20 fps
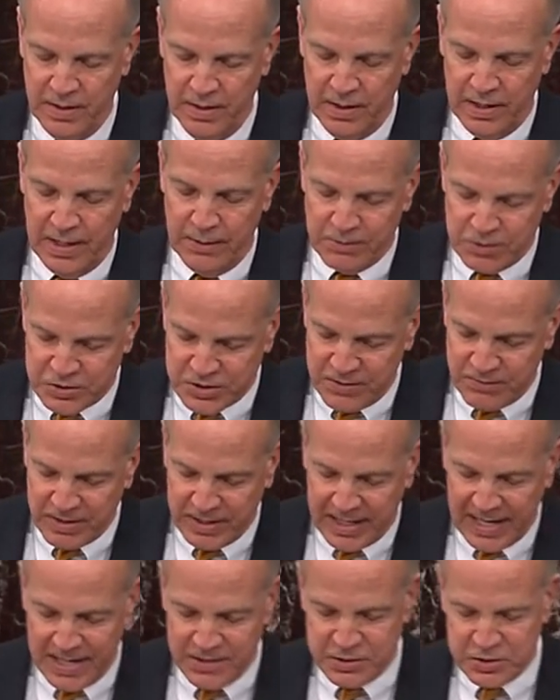He received the
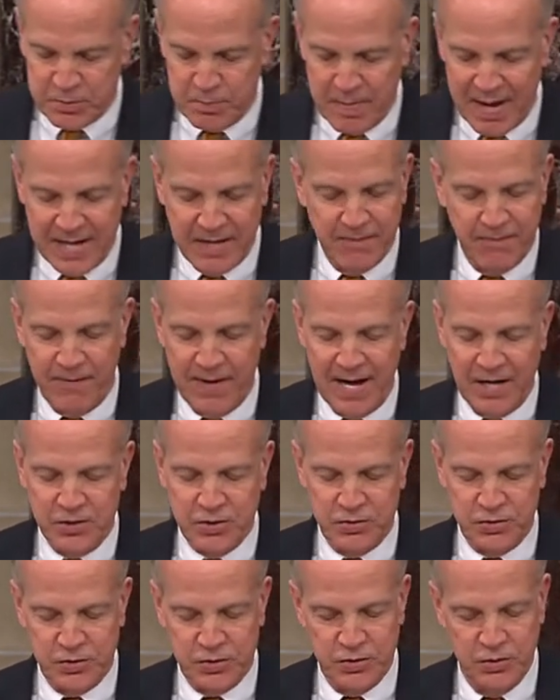Kansas
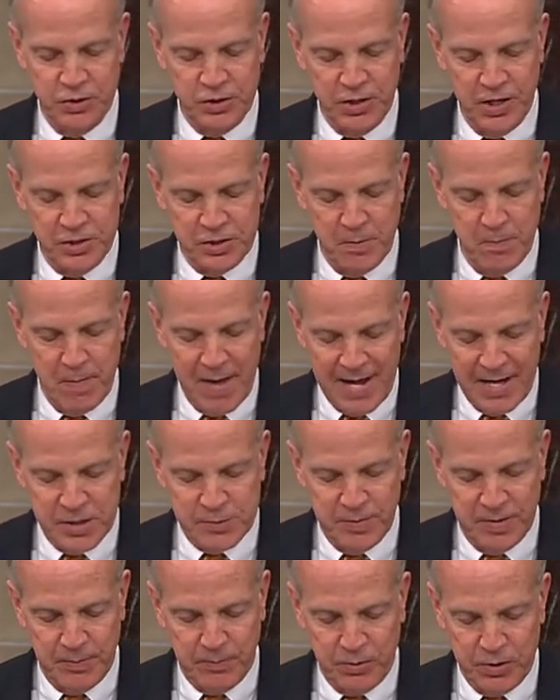Manufacturers Association
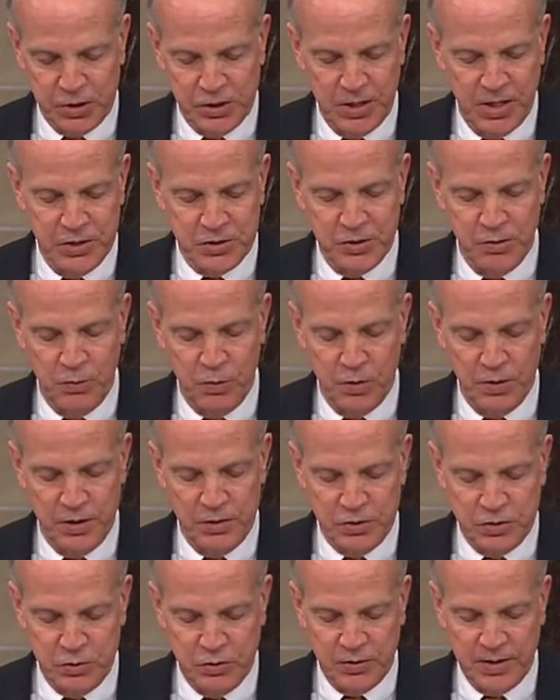Management Appreciation Award
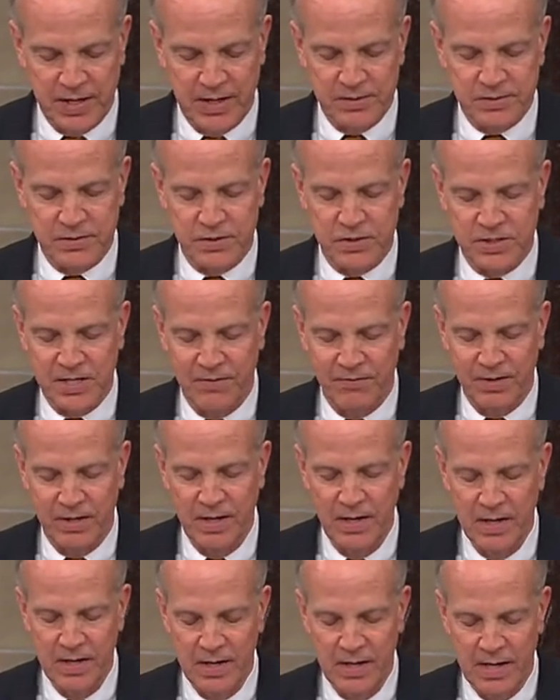in 2007,
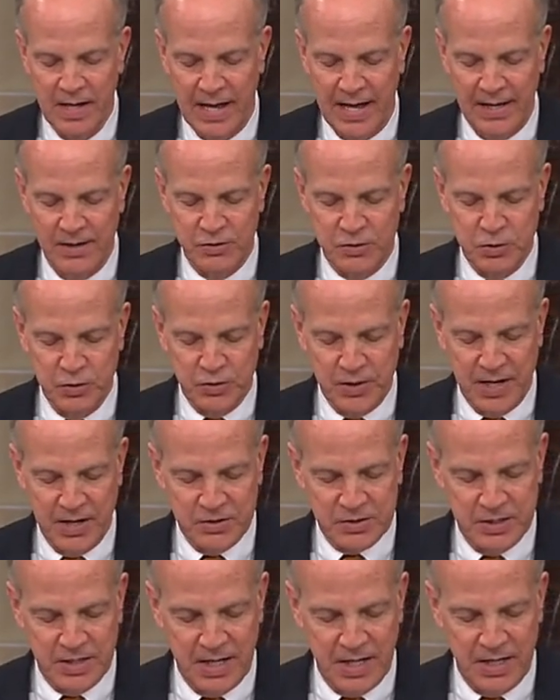and in
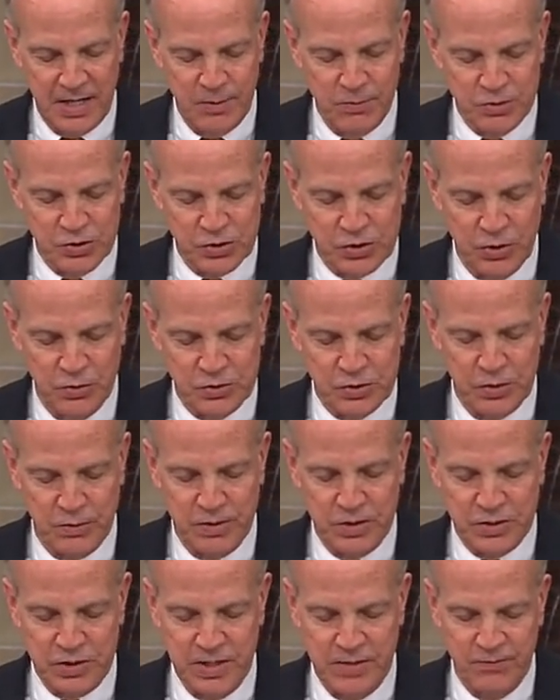2008 he was chosen to
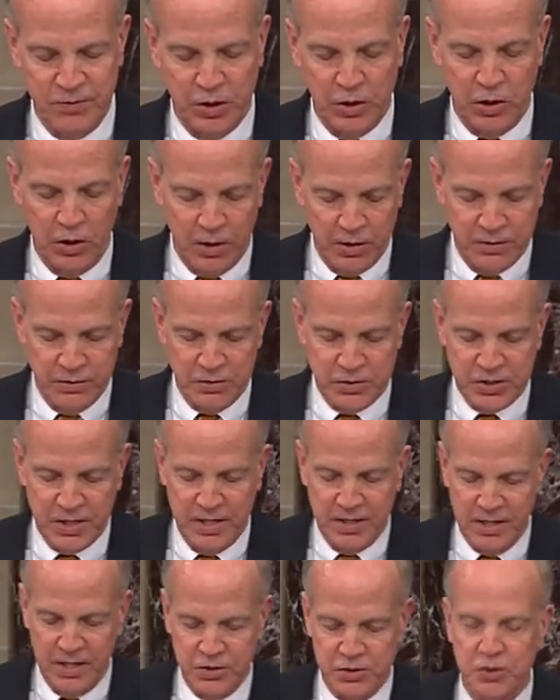receive the Cardinal
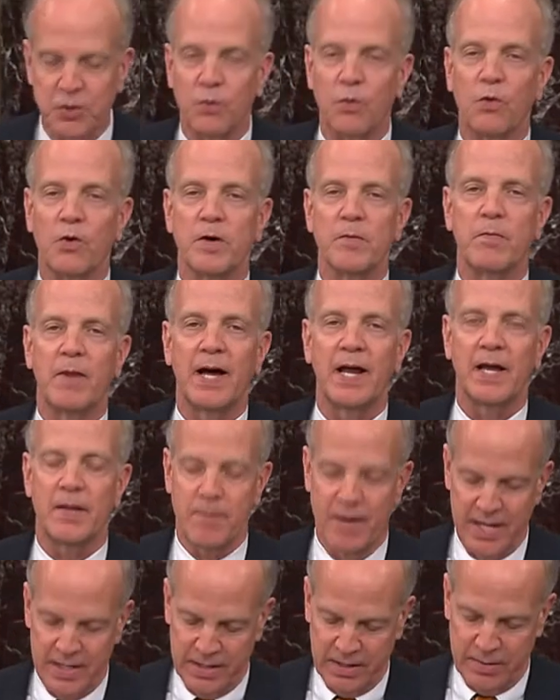Citation Award by
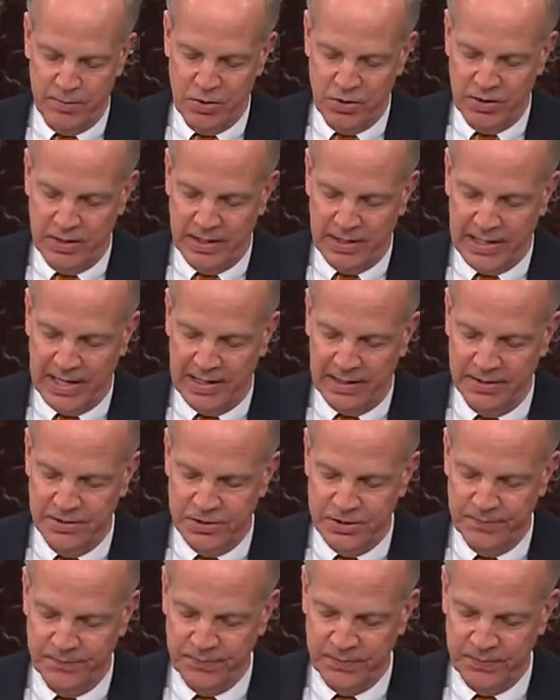Labette Community College.